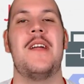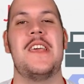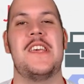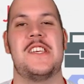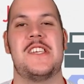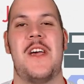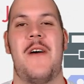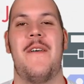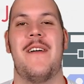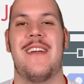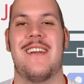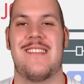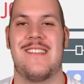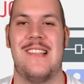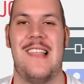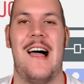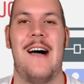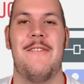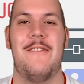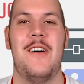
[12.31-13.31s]
showing us
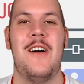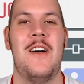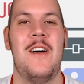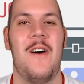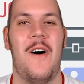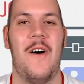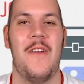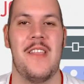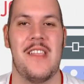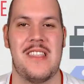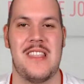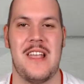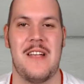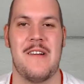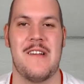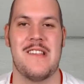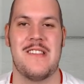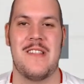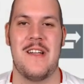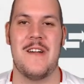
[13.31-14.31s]
love on the
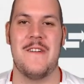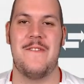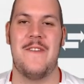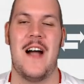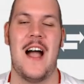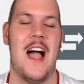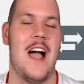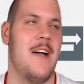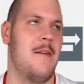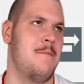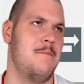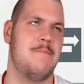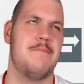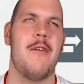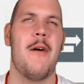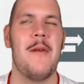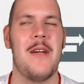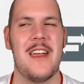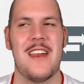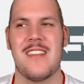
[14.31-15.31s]
series so far. I'm
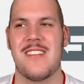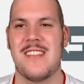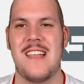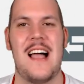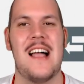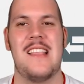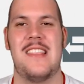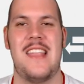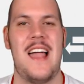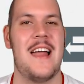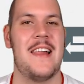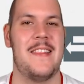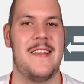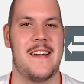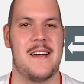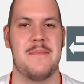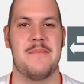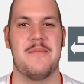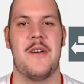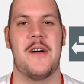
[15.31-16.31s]
probably going to start sounding
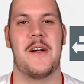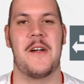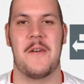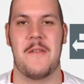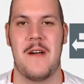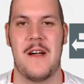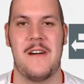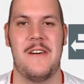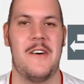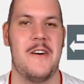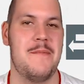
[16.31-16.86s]
like a broken record,